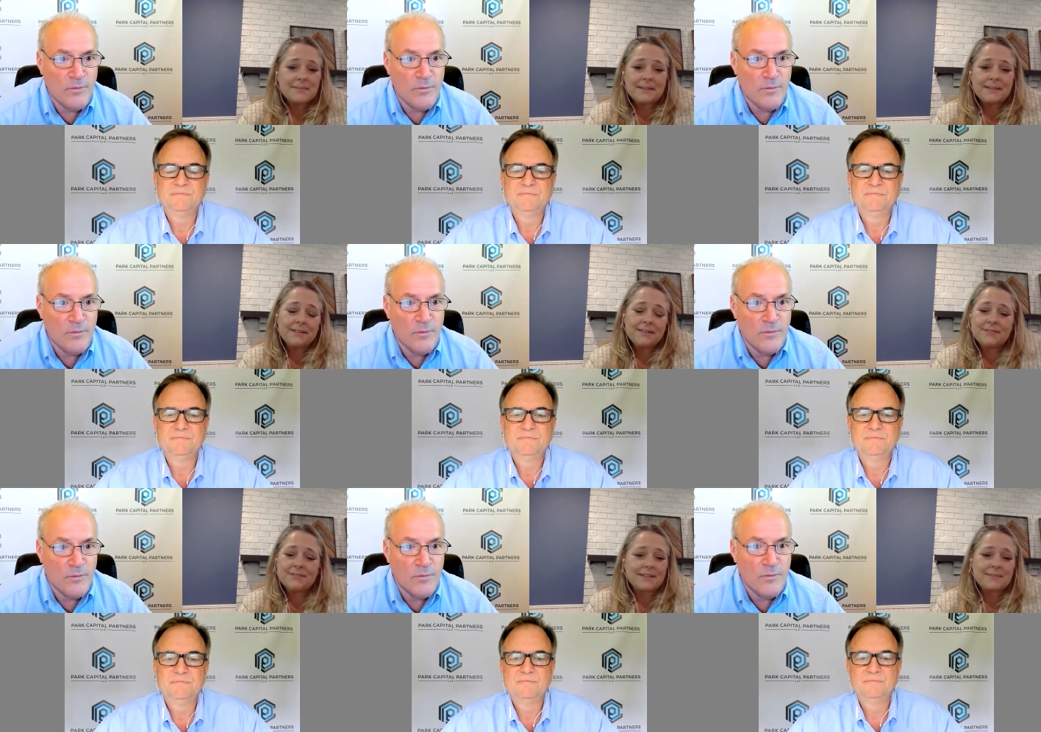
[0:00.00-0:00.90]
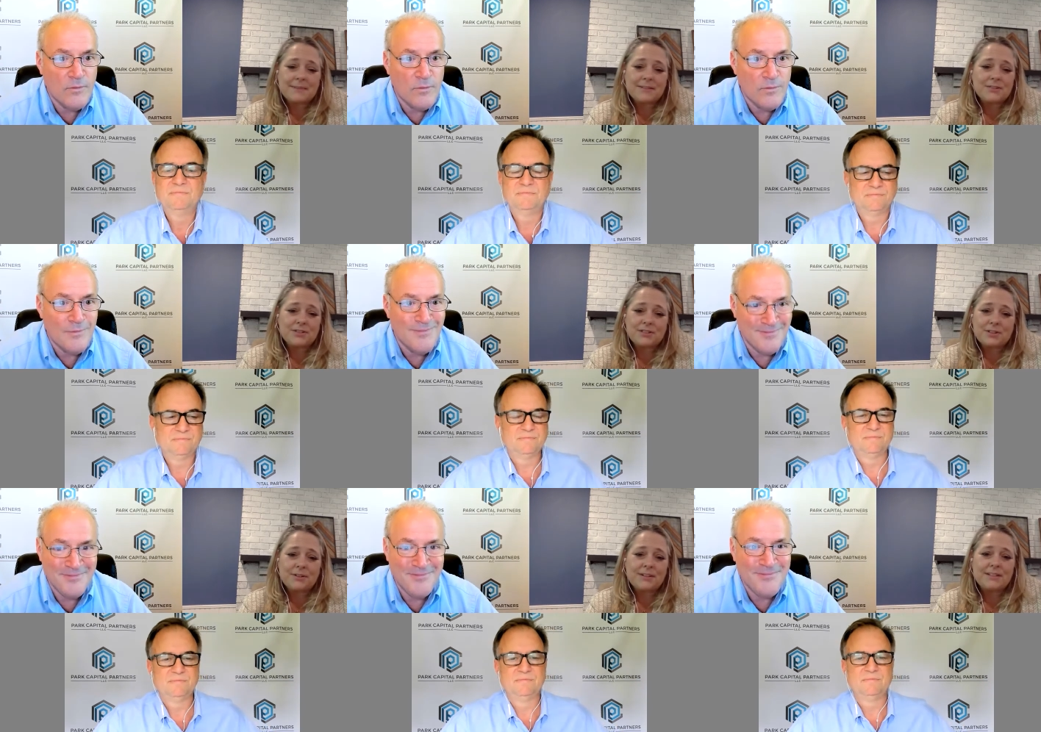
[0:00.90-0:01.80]
Speaker 1: me. I love text messages.
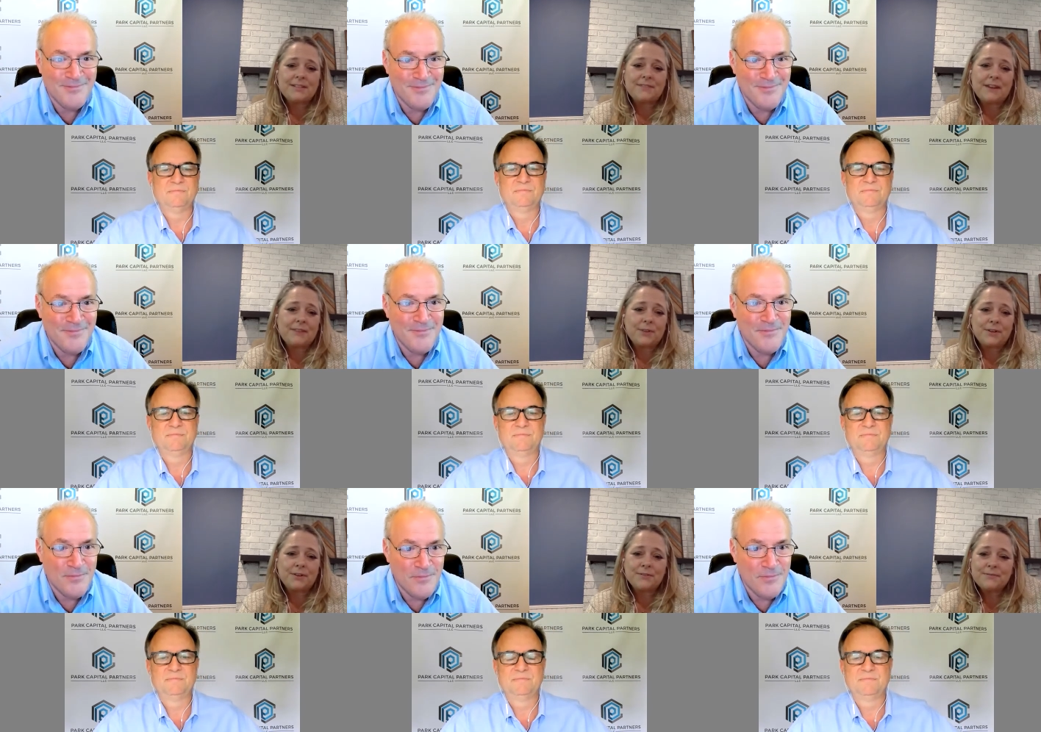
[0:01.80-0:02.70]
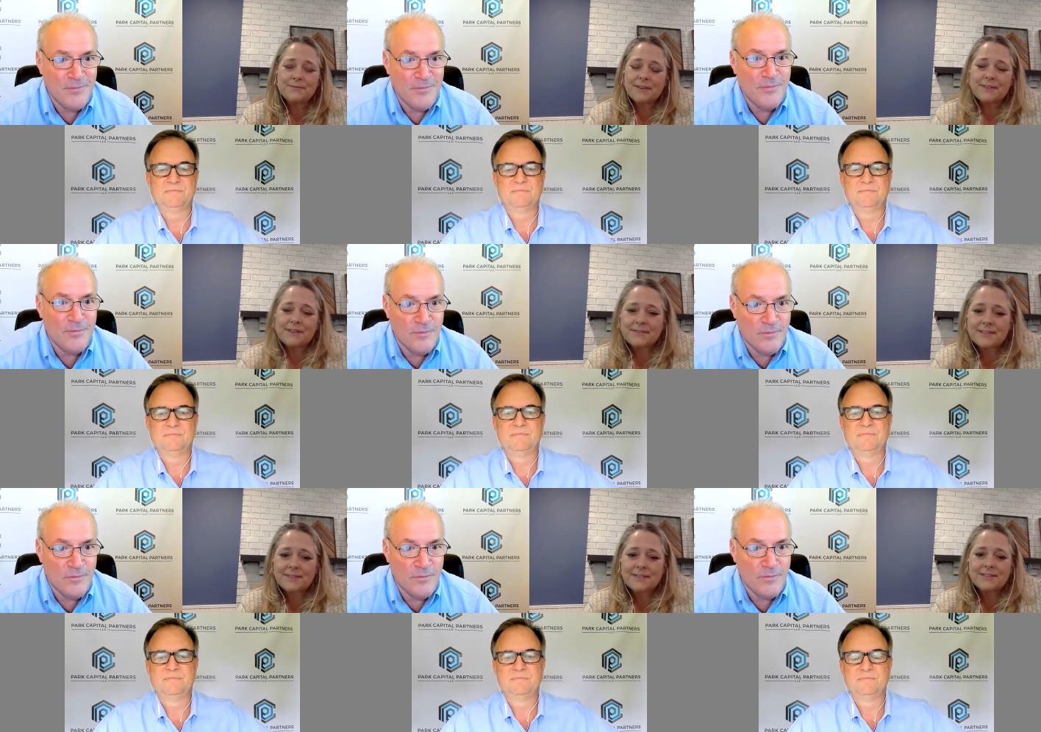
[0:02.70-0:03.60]
So easy 510
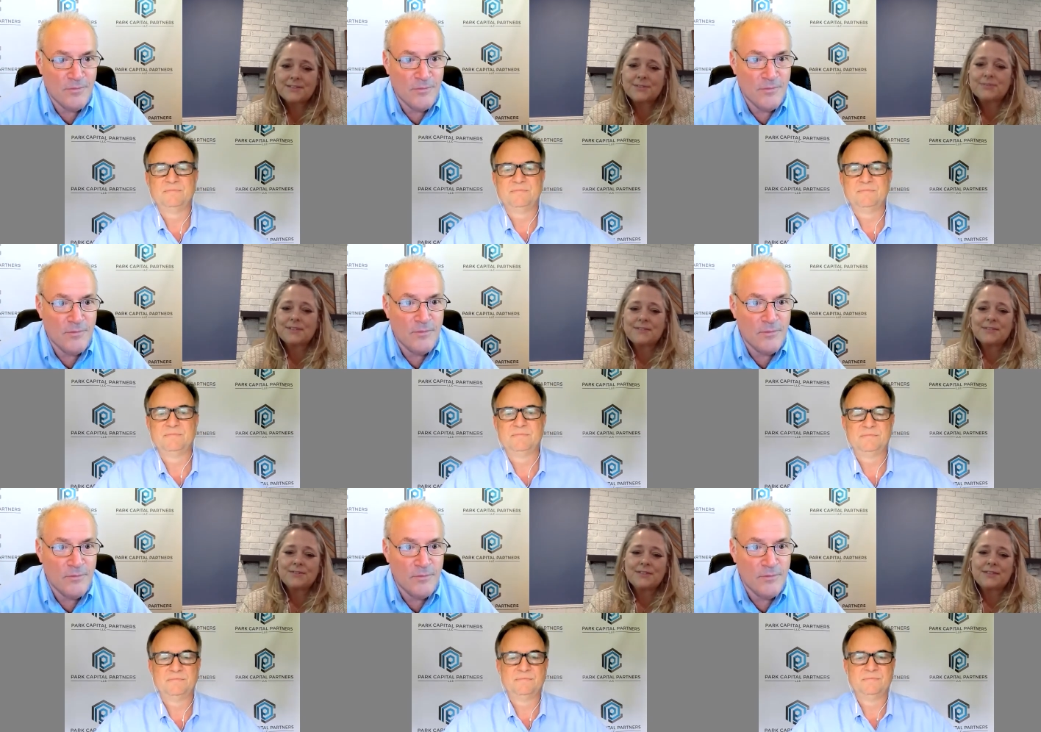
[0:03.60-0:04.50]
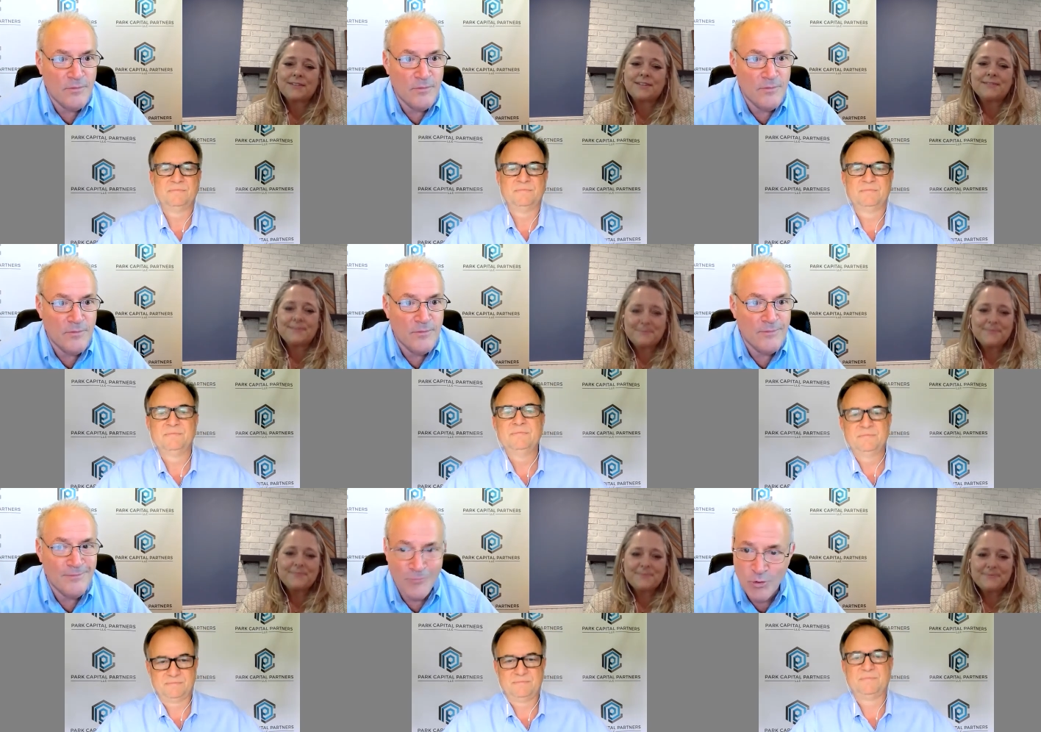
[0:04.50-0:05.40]
557 0727.
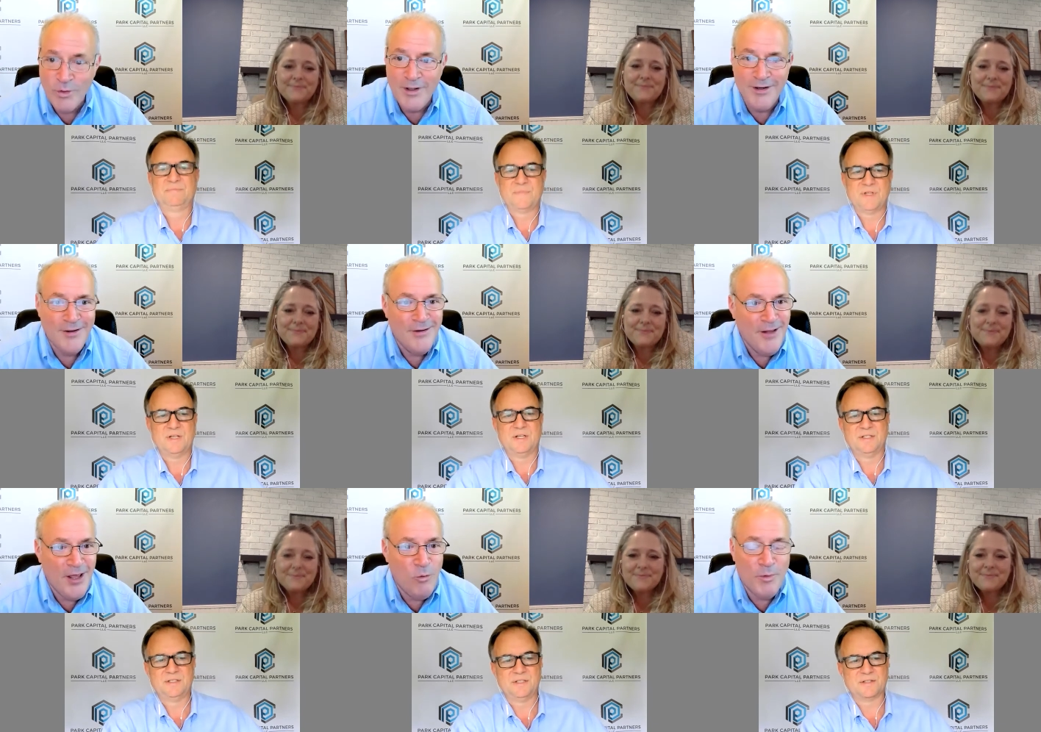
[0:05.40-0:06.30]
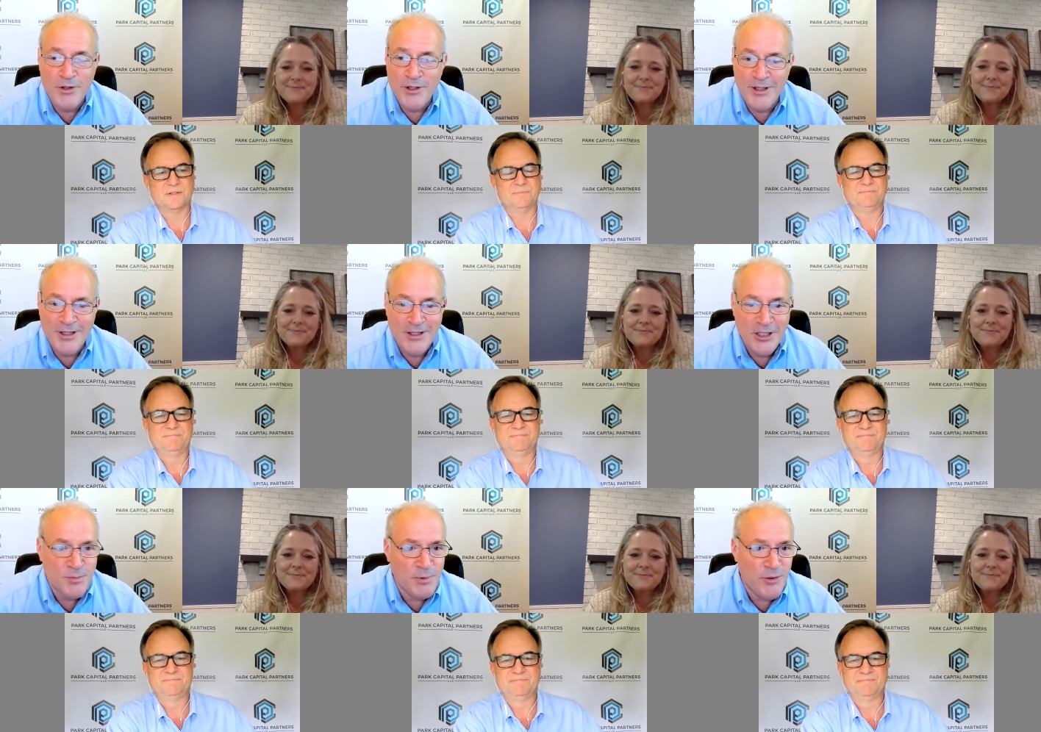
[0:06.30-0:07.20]
Speaker 2: Great. And we'll put the uh,
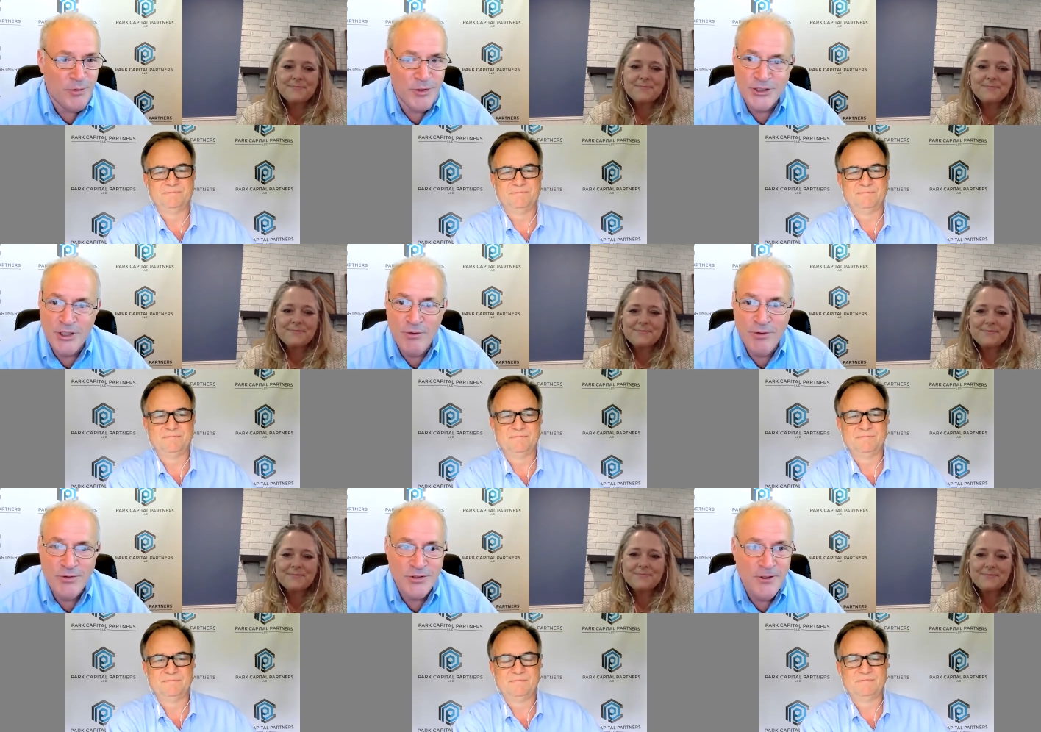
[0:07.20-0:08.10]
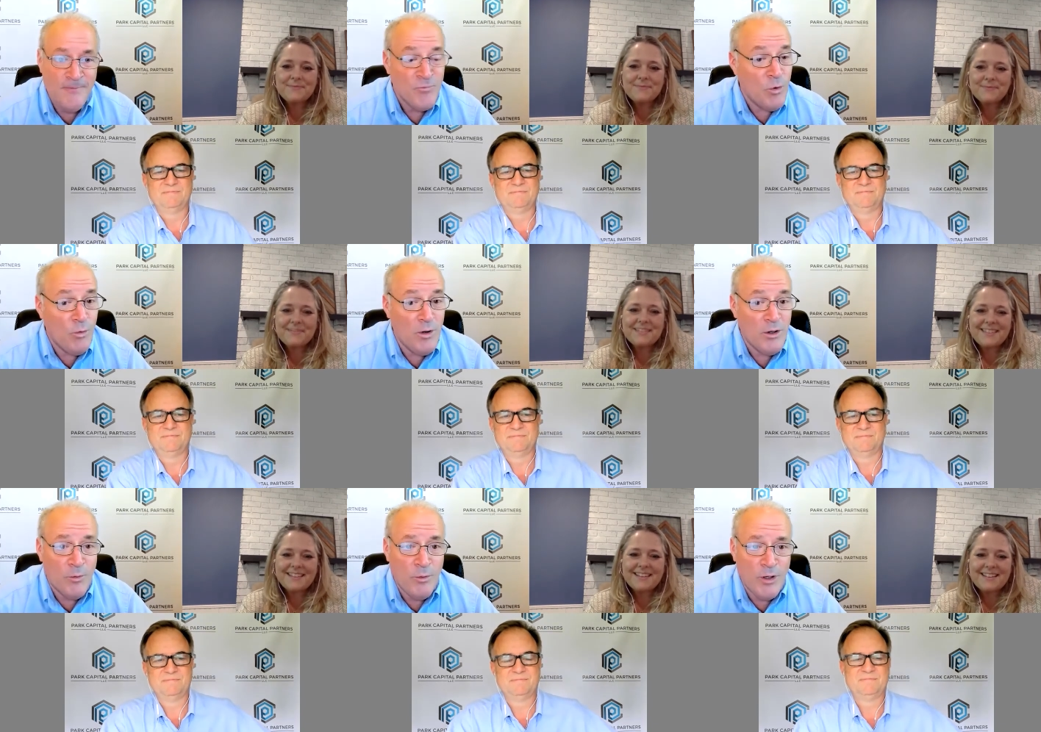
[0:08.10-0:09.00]
links below in the show notes. Well,
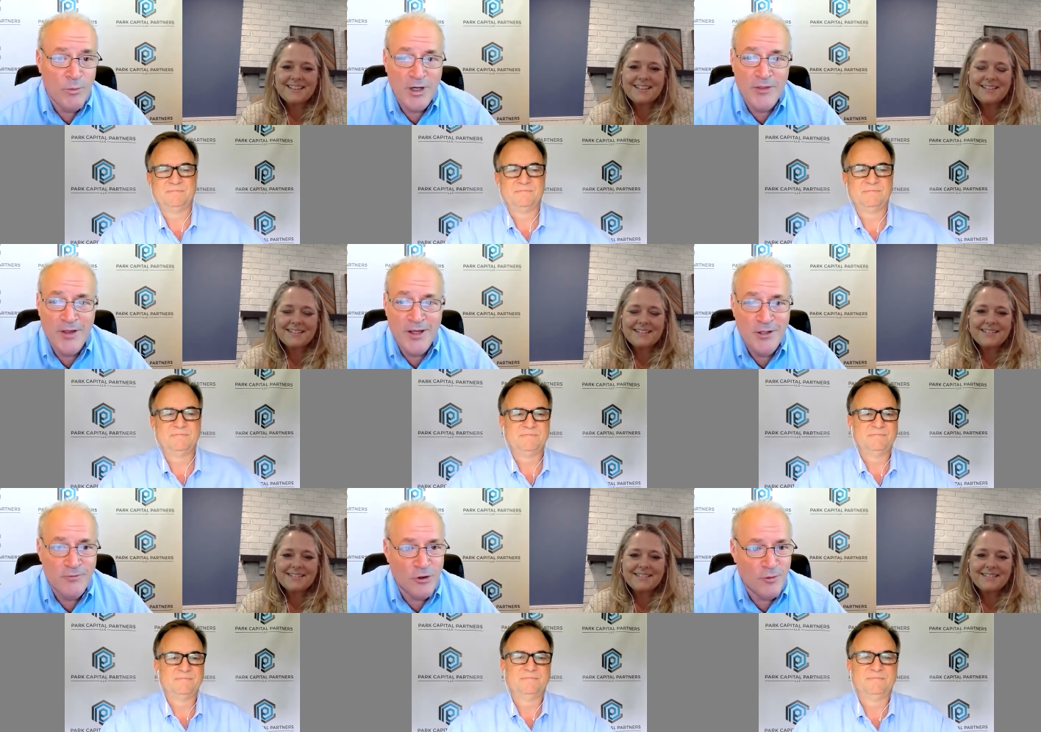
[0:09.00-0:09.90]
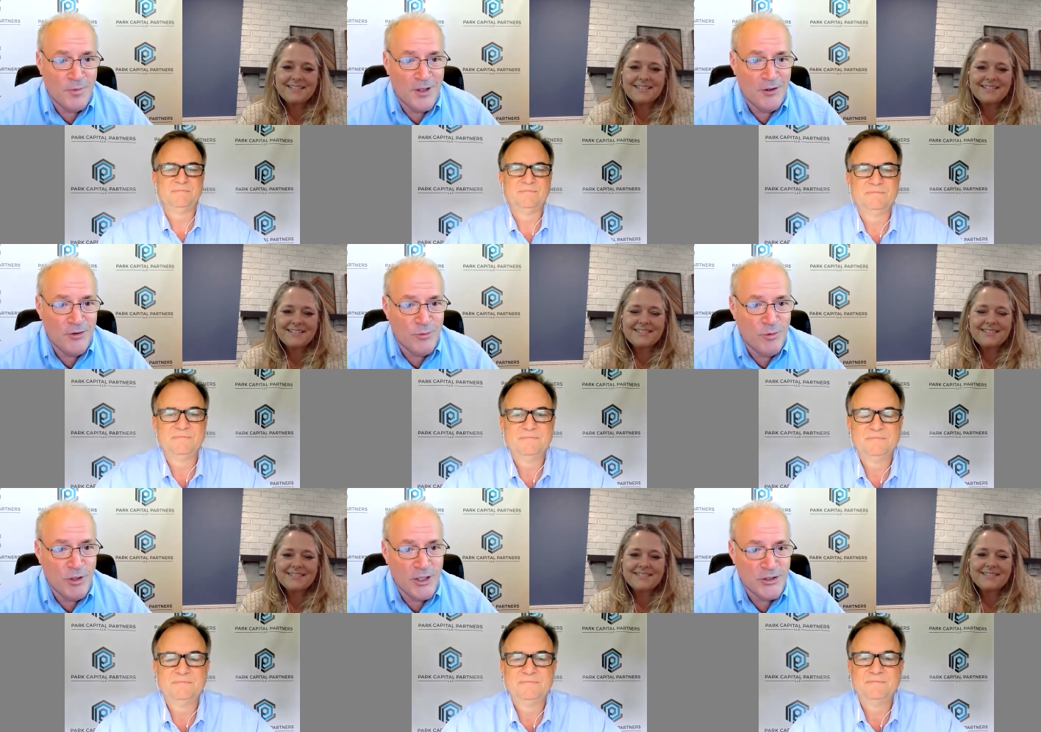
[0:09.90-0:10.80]
Eric, we want to really thank you for being on the
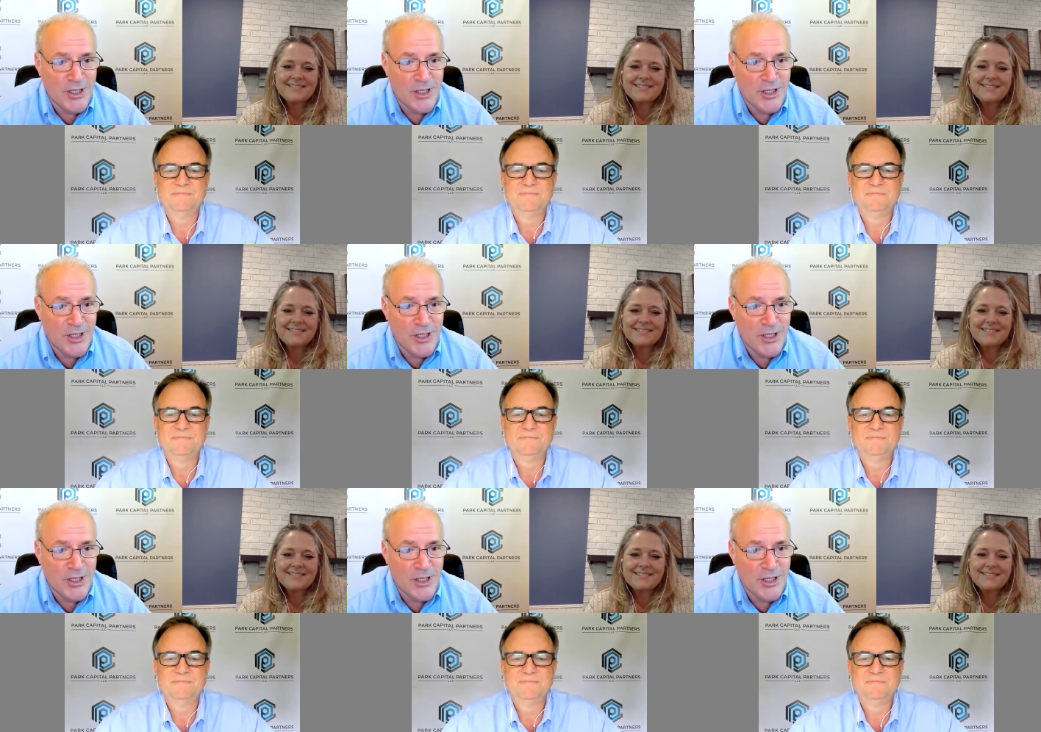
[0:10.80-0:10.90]
Road Less